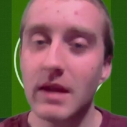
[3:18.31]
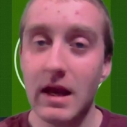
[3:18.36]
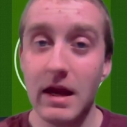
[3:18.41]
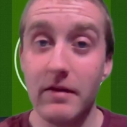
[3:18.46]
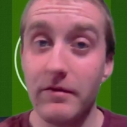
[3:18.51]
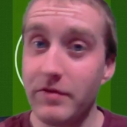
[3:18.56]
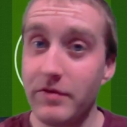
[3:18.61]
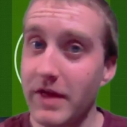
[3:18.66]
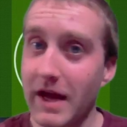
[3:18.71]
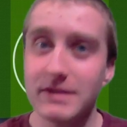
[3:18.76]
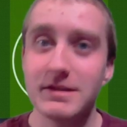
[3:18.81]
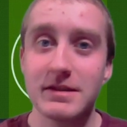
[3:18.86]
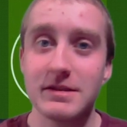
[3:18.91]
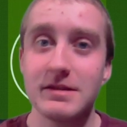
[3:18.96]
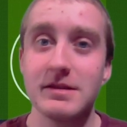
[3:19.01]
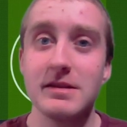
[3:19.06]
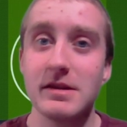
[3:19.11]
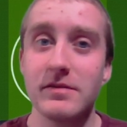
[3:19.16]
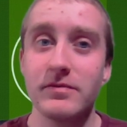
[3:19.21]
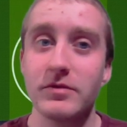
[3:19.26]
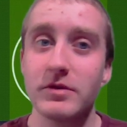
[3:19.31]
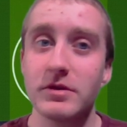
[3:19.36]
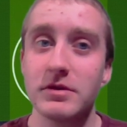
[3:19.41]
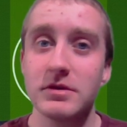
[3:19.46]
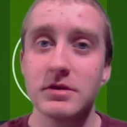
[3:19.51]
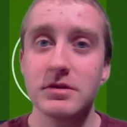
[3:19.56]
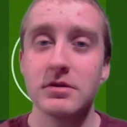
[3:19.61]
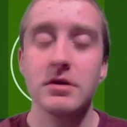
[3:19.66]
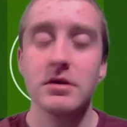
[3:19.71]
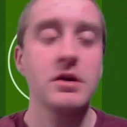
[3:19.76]
If that's the
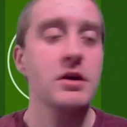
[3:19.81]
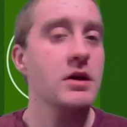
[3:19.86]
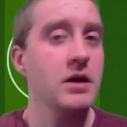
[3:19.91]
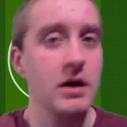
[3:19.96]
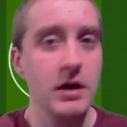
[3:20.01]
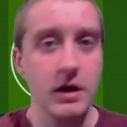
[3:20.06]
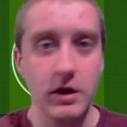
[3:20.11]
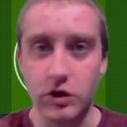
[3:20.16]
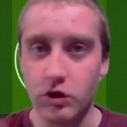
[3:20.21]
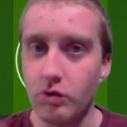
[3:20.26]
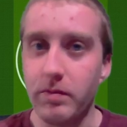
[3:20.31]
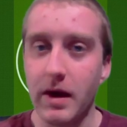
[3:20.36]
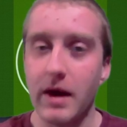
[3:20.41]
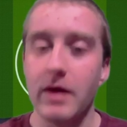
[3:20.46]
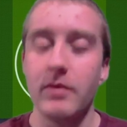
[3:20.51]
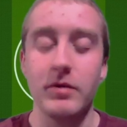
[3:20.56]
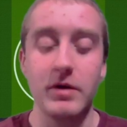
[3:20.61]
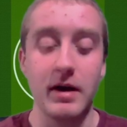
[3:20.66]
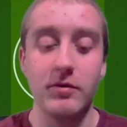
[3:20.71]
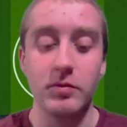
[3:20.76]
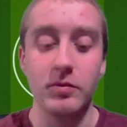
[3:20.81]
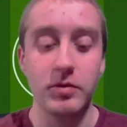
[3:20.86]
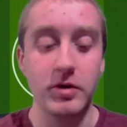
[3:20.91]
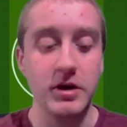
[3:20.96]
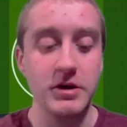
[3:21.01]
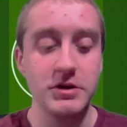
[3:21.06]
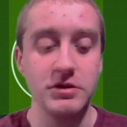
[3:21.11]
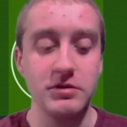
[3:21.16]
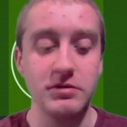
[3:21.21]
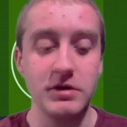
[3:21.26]
difference, you pay whatever
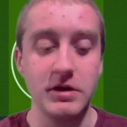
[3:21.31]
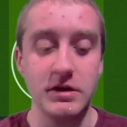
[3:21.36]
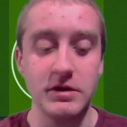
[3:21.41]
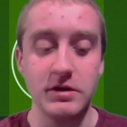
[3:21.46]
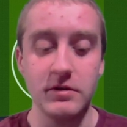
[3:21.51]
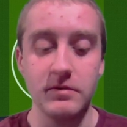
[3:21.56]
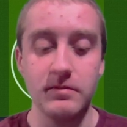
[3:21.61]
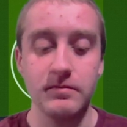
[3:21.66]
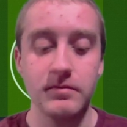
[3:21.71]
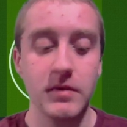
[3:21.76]
price you need to.